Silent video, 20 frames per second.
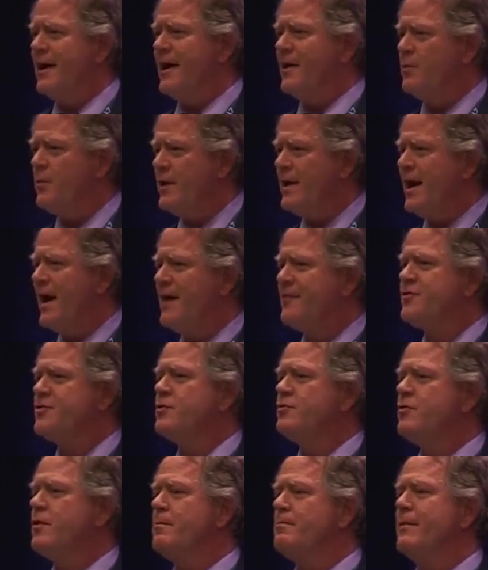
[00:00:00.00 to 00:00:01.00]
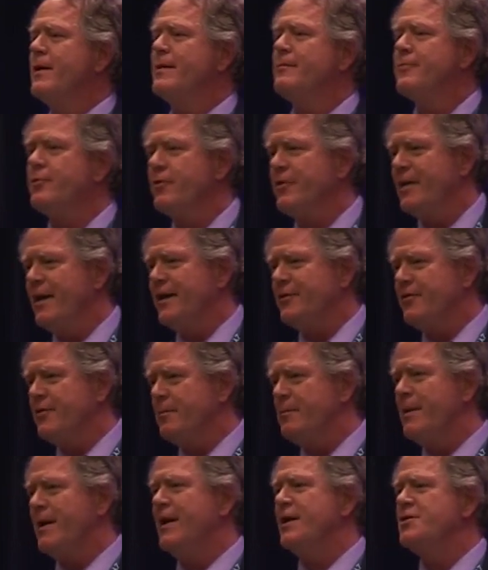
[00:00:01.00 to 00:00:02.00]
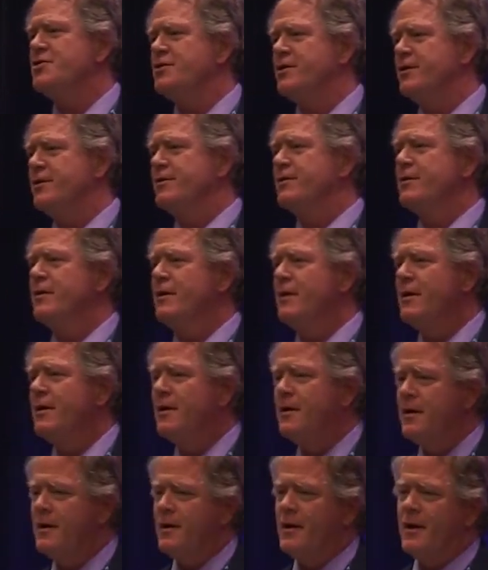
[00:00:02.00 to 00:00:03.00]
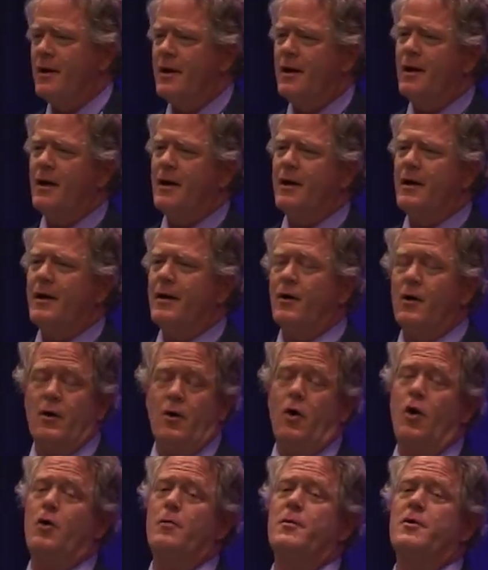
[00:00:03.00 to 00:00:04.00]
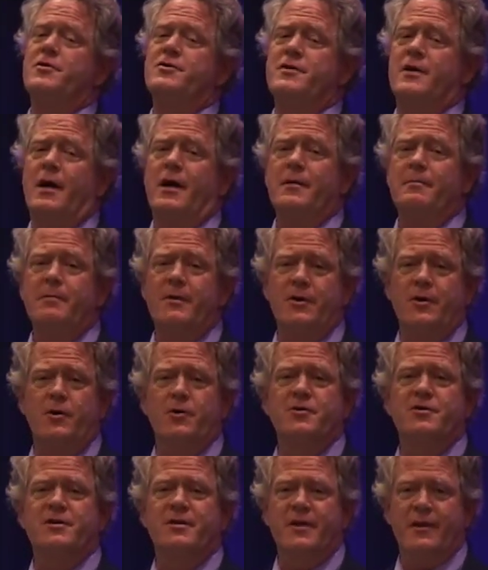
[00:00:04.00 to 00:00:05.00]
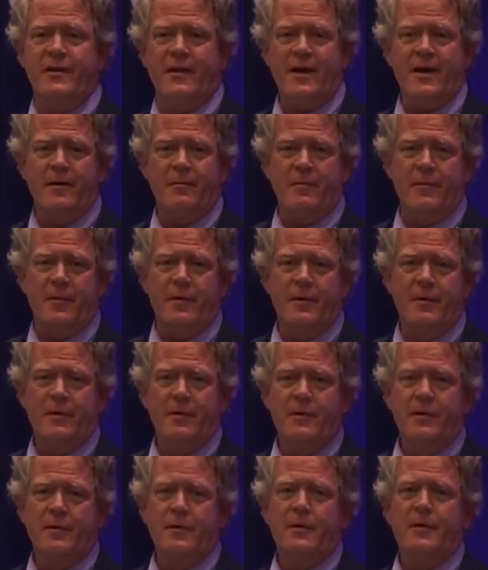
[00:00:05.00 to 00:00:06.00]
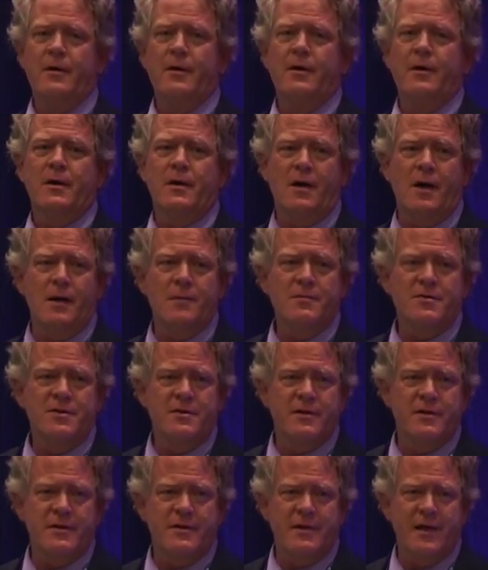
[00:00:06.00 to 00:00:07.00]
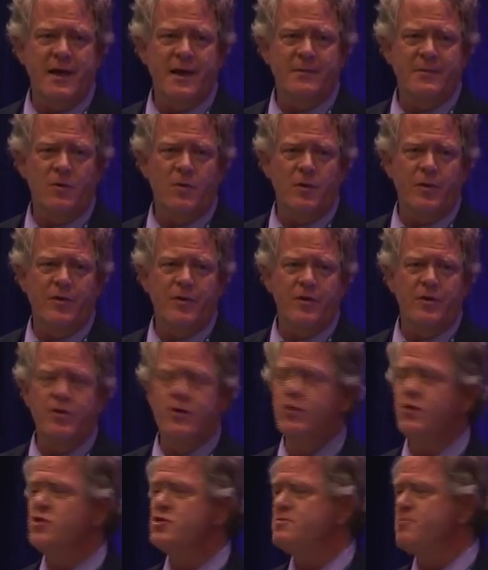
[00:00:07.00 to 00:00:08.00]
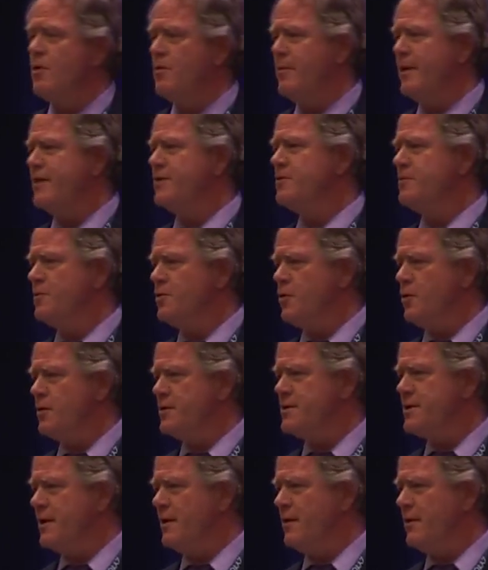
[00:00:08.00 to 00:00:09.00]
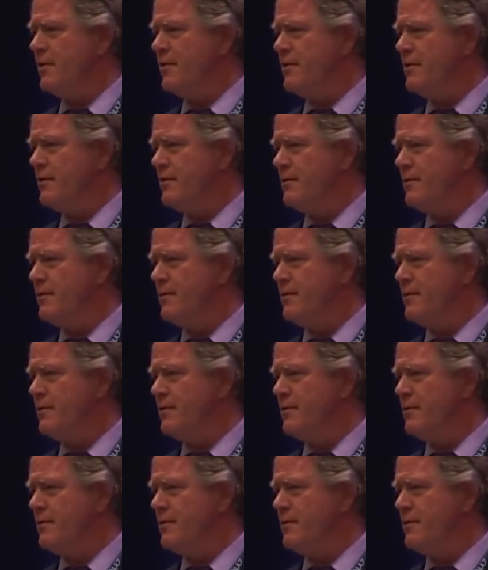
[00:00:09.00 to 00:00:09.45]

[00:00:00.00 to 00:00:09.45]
And we have to remember that the patient, almost unbeknownst to them, comes to the table with a huge momentum towards health,